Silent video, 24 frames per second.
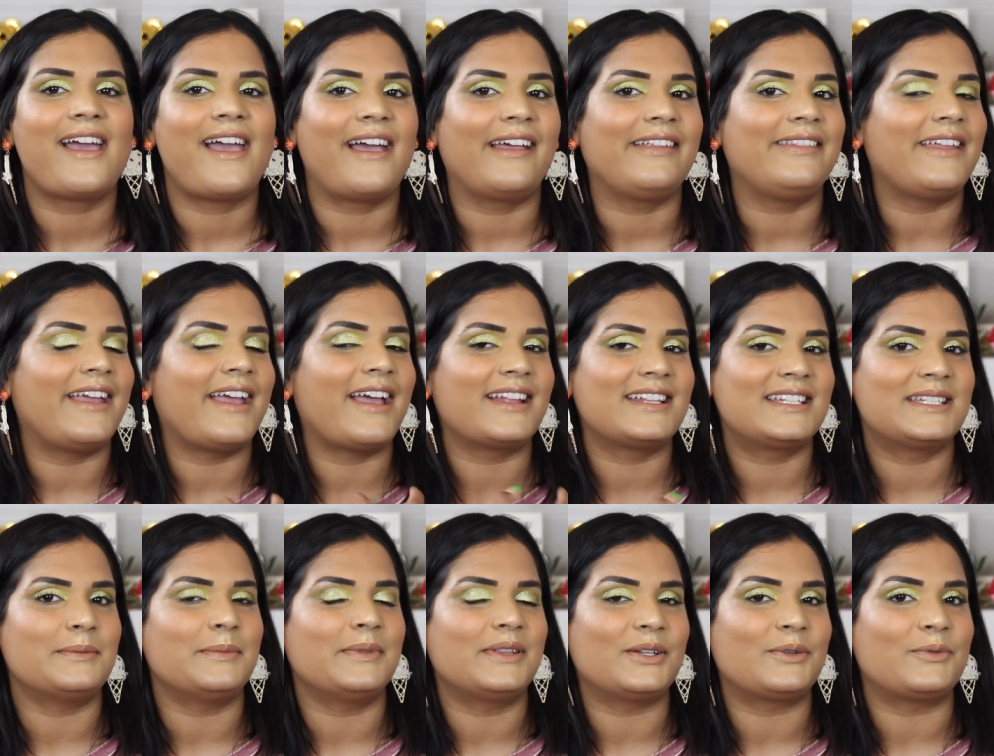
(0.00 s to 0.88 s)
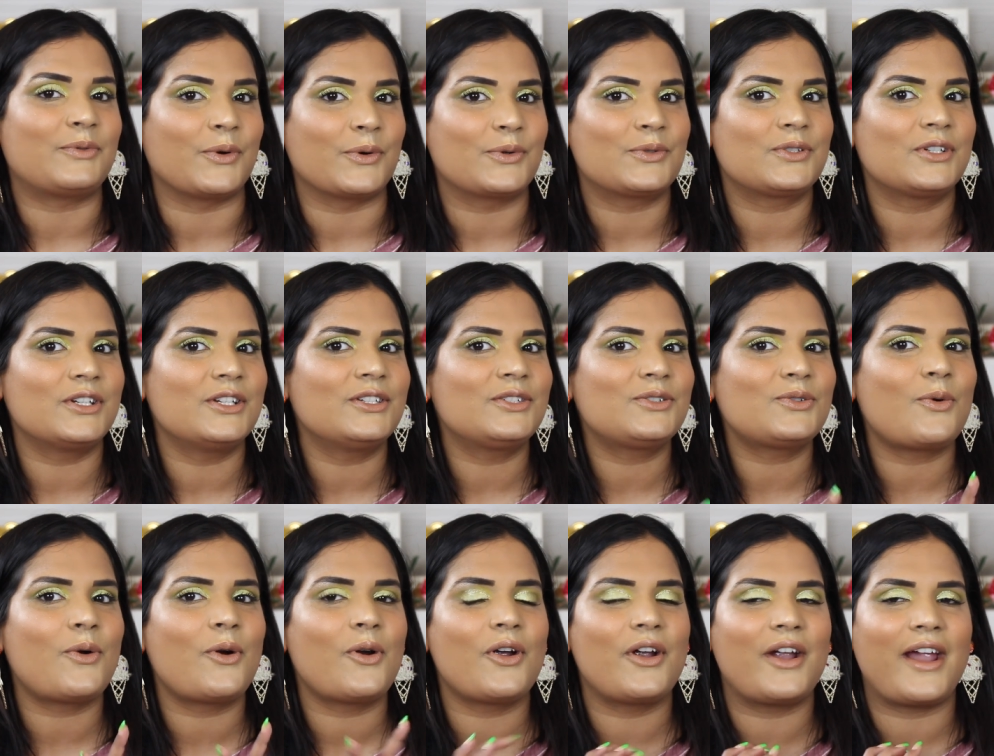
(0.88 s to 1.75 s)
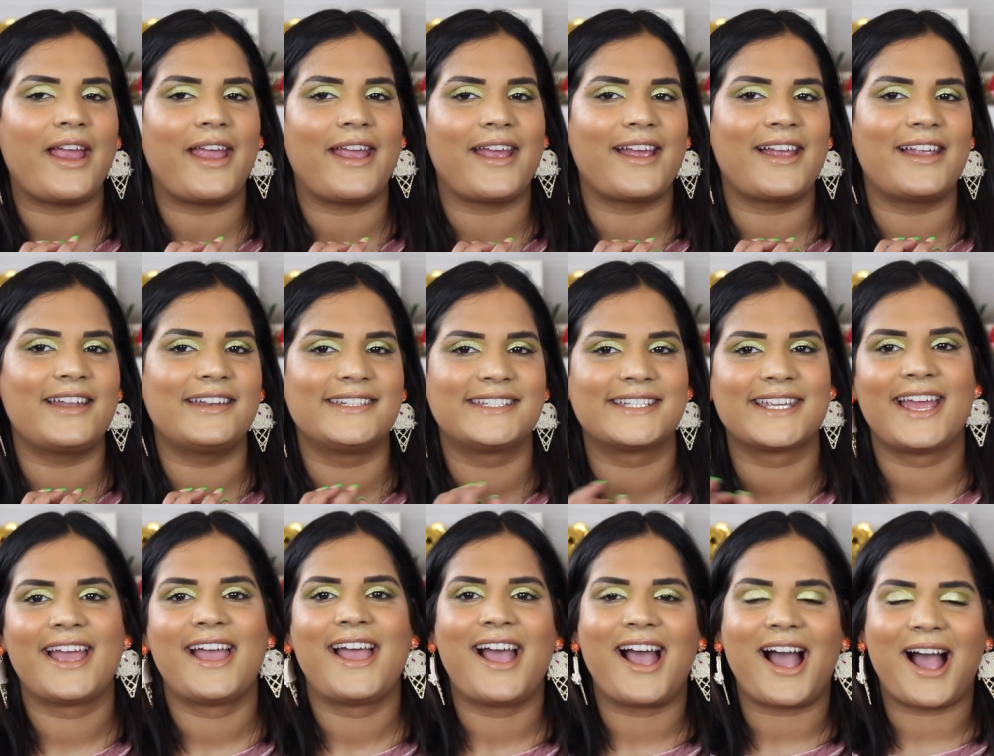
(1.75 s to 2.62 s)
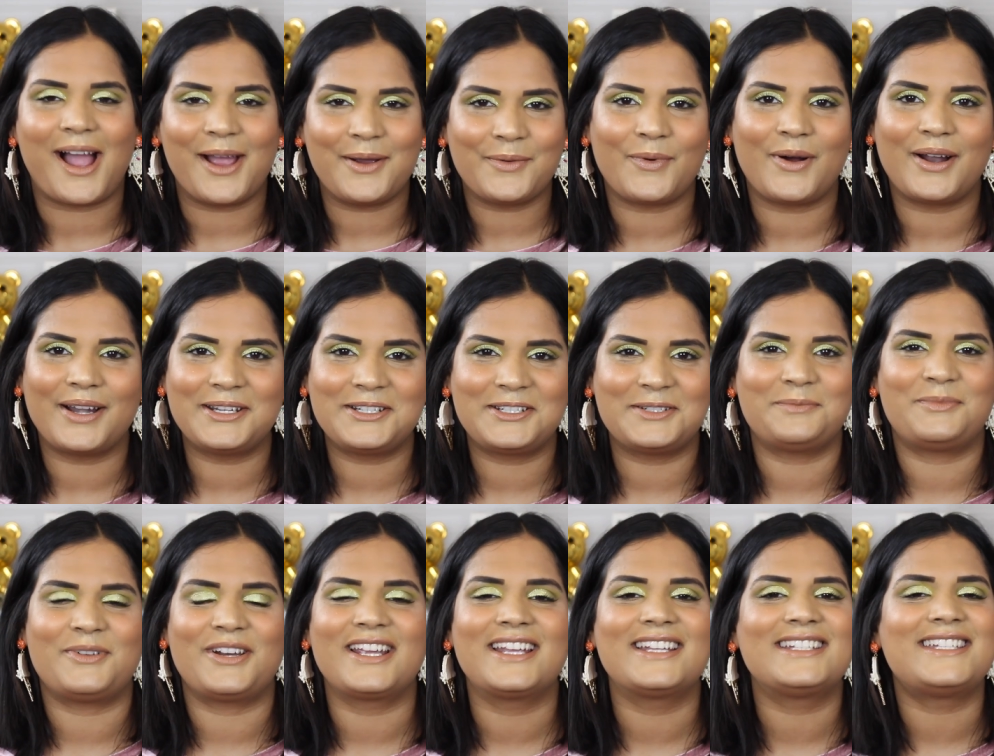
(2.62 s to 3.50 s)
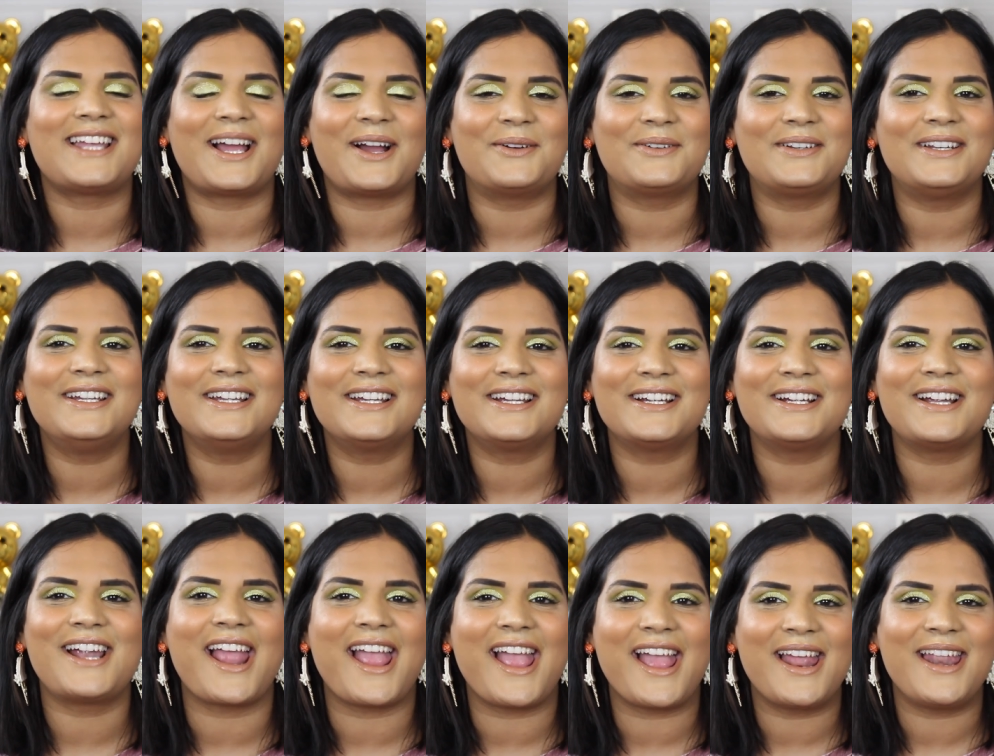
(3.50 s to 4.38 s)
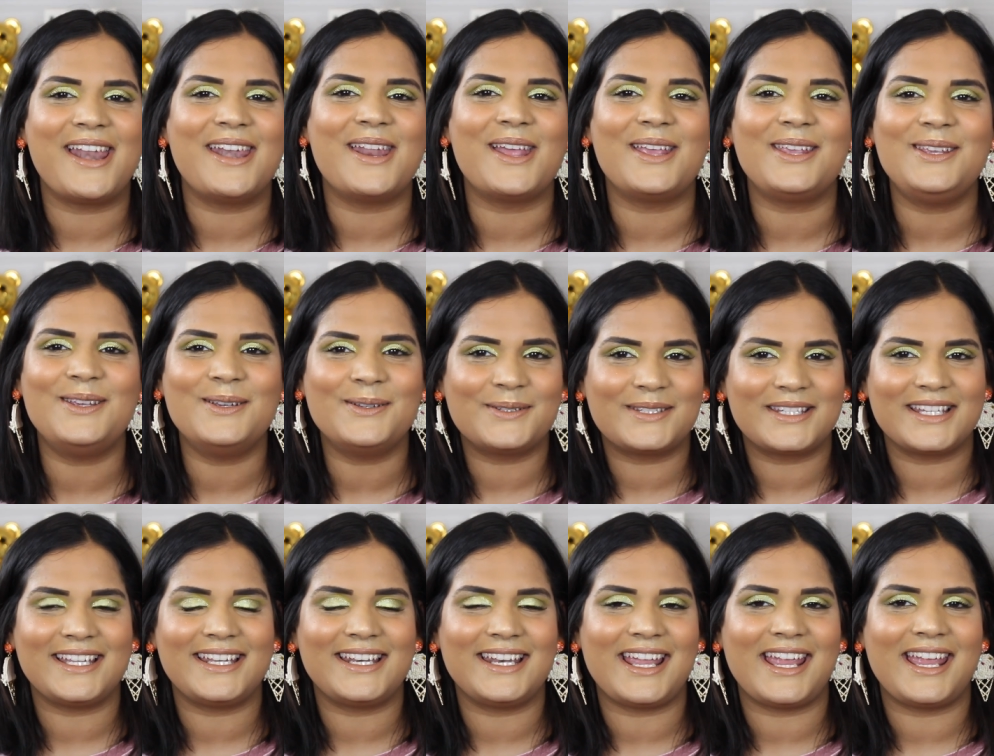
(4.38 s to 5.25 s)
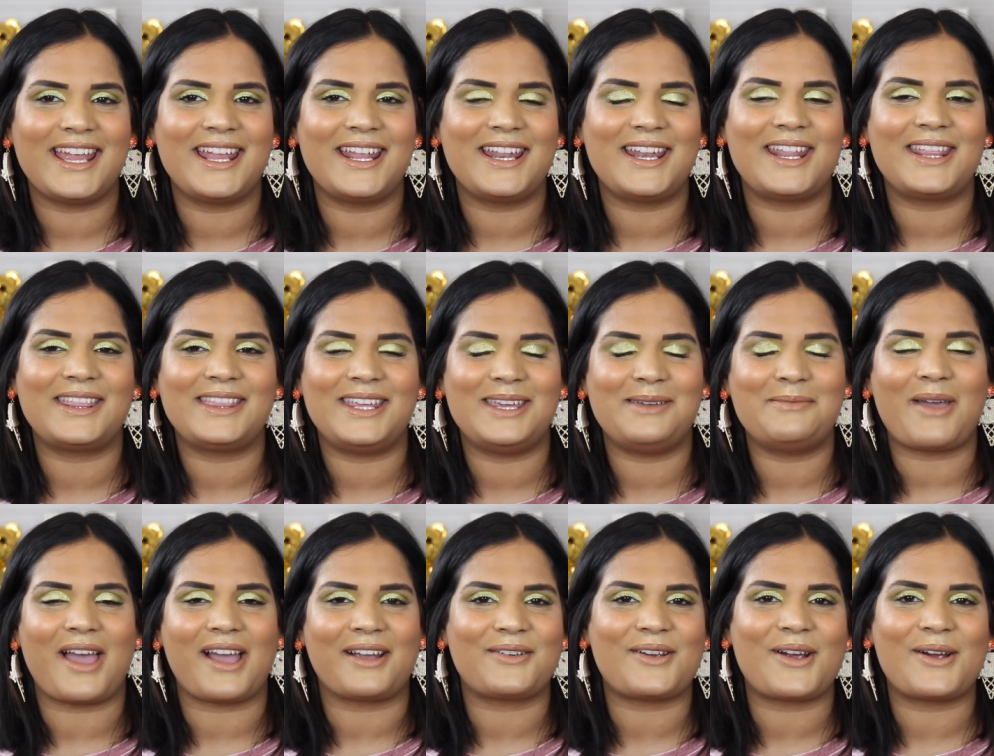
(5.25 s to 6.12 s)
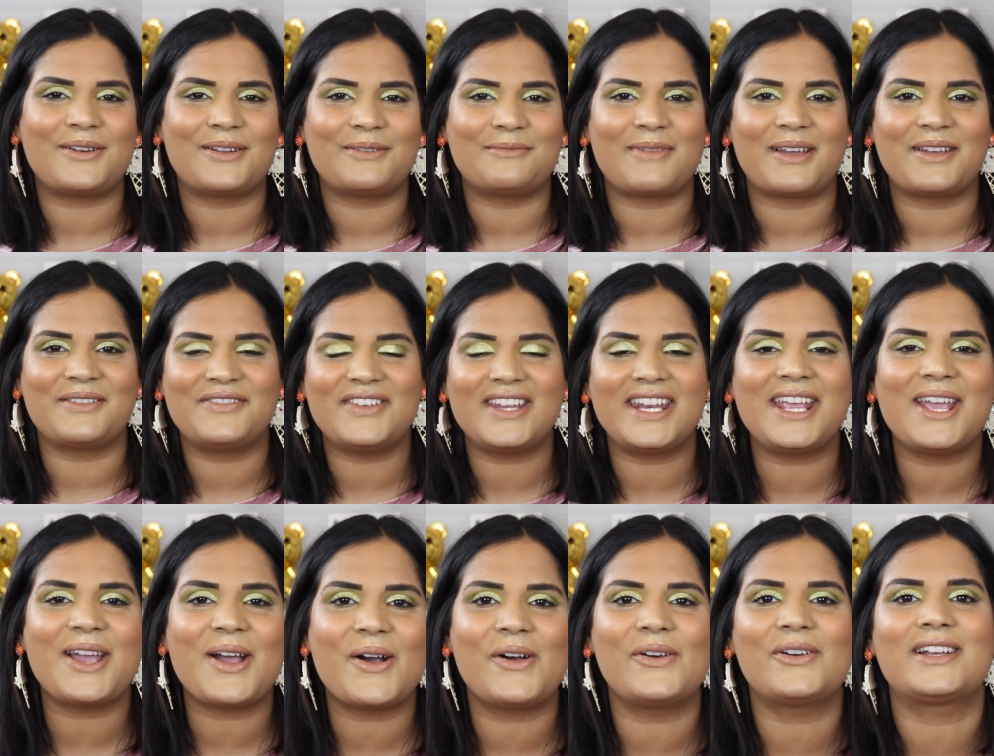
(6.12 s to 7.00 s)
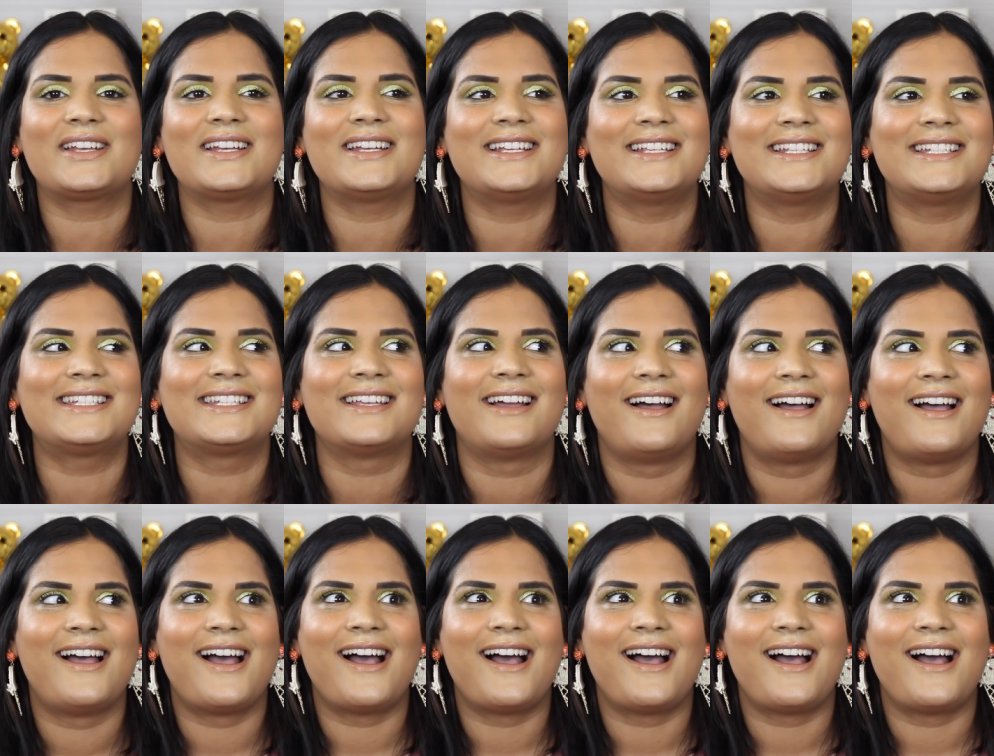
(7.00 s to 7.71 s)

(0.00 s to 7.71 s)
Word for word: And they had some at the grocery store and I wanted to bring it down here and use it in the background of my video because